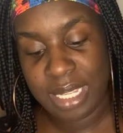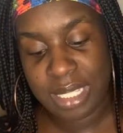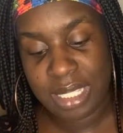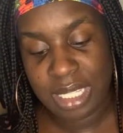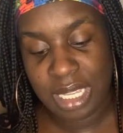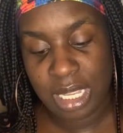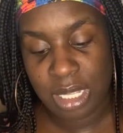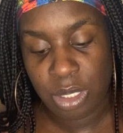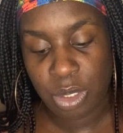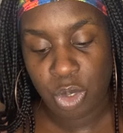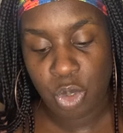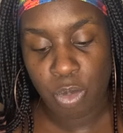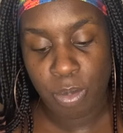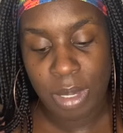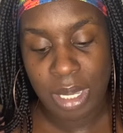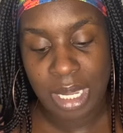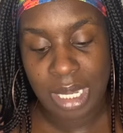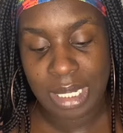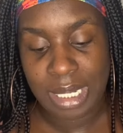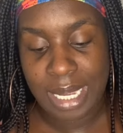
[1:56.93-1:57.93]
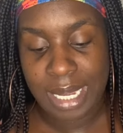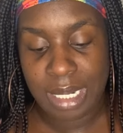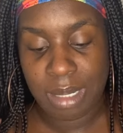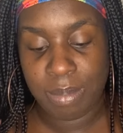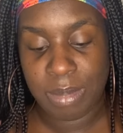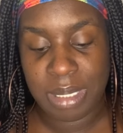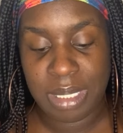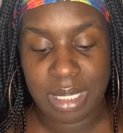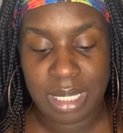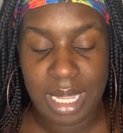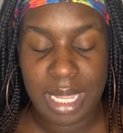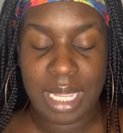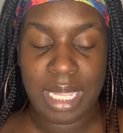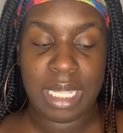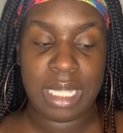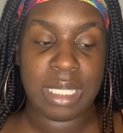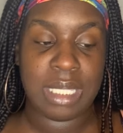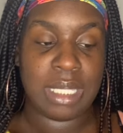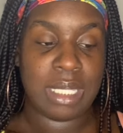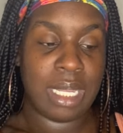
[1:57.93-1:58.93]
tend to make a lot of
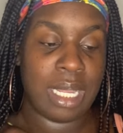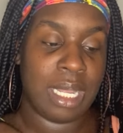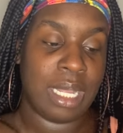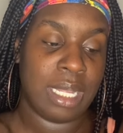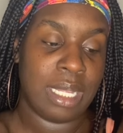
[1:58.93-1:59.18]
mistakes.